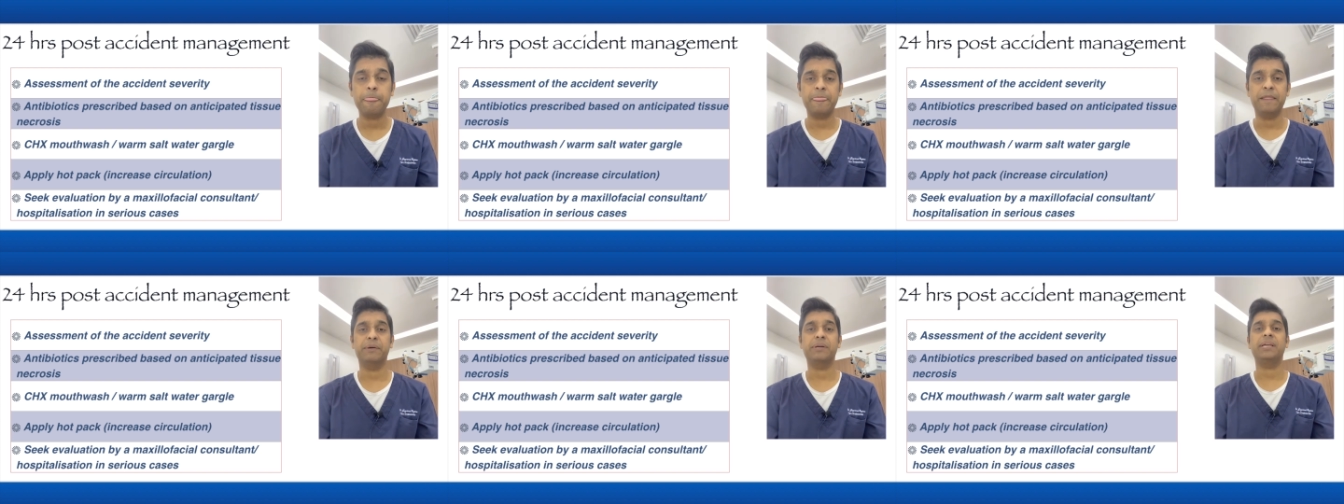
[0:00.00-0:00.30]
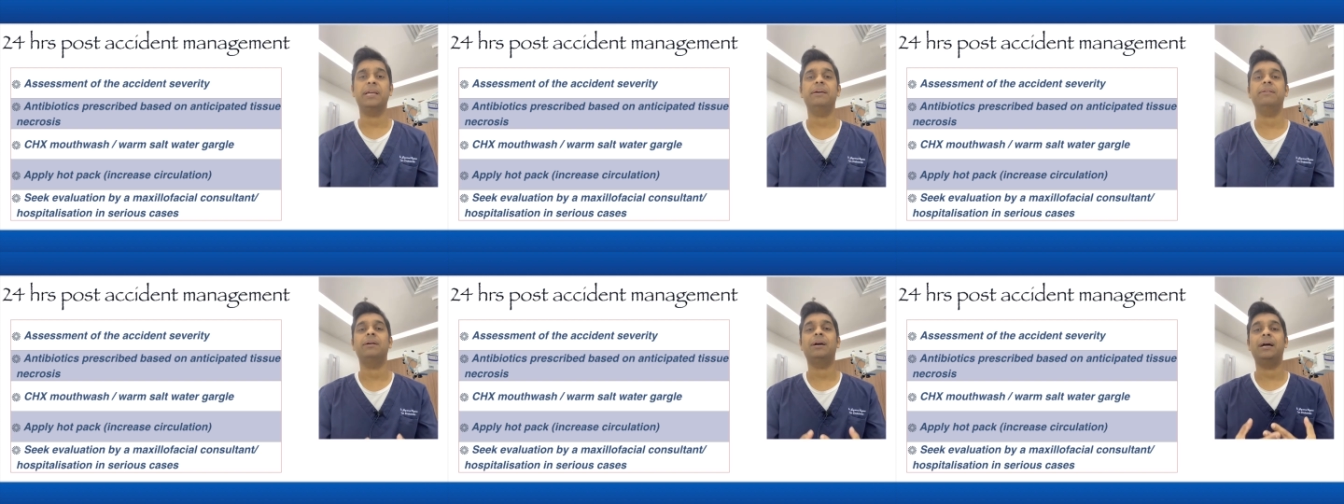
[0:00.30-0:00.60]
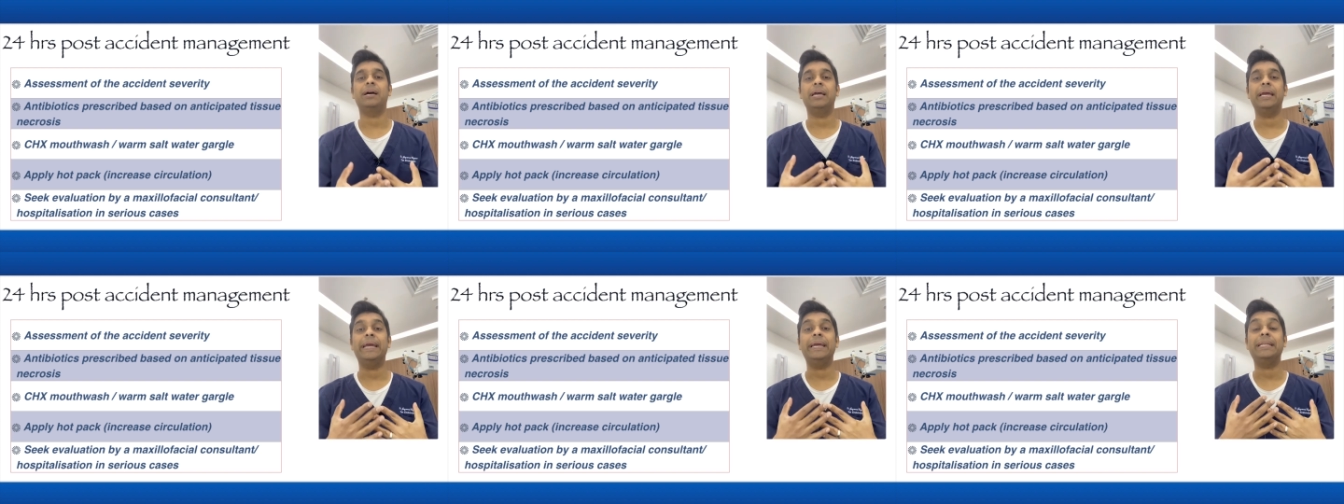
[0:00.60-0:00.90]
Okay, uh,
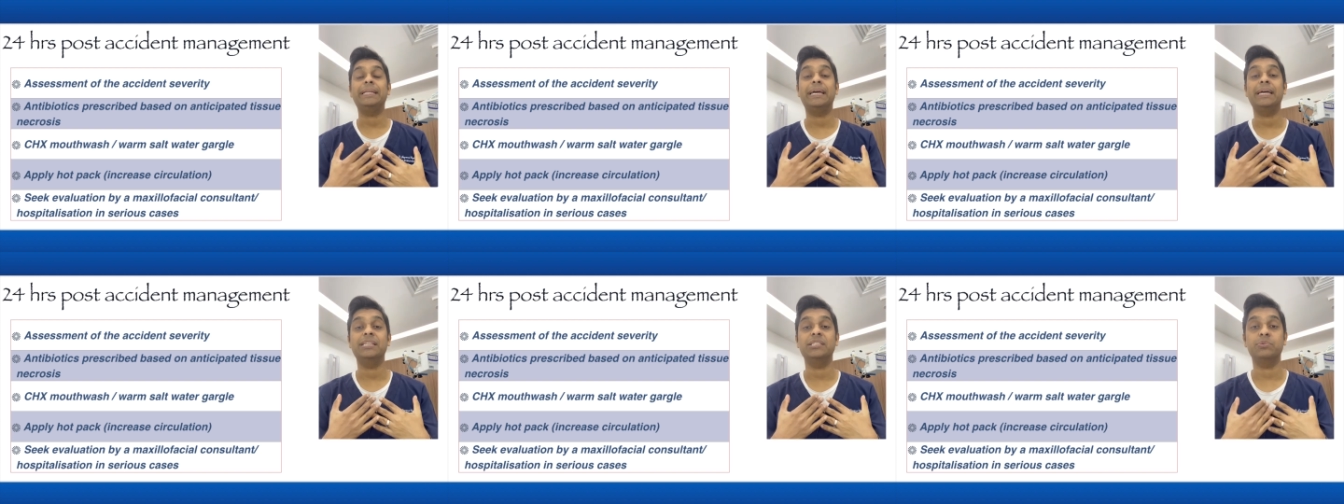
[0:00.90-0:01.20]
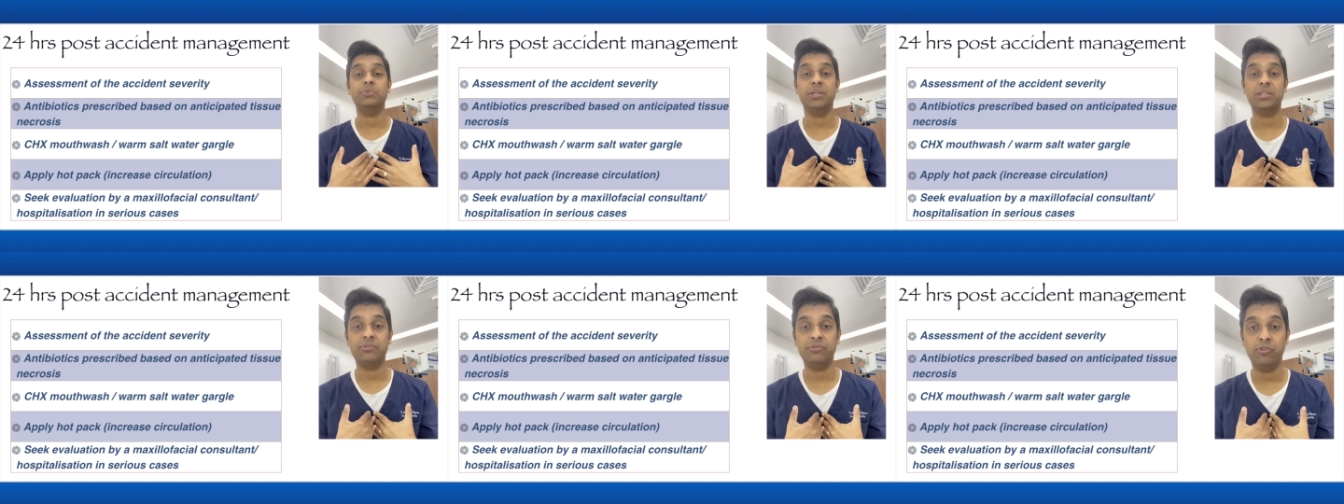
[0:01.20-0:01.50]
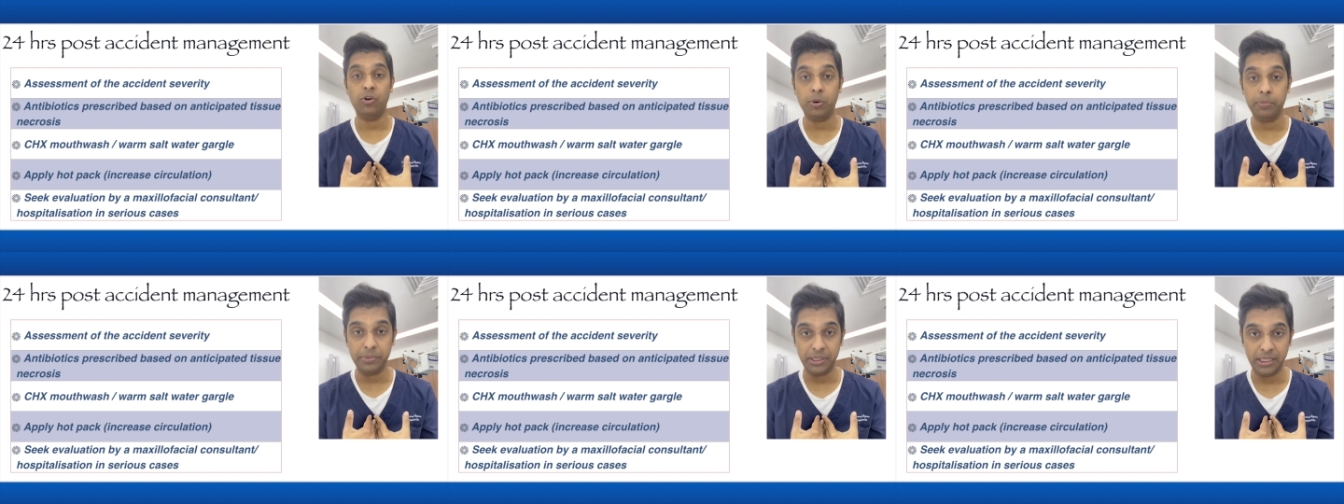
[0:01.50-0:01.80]
it has worked
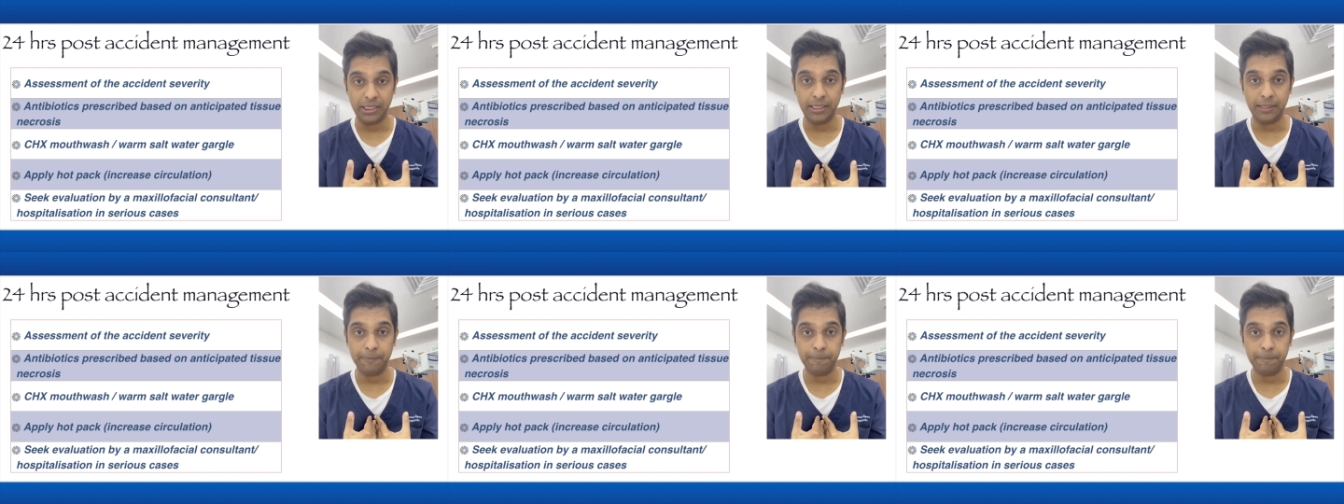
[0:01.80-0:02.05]
for me.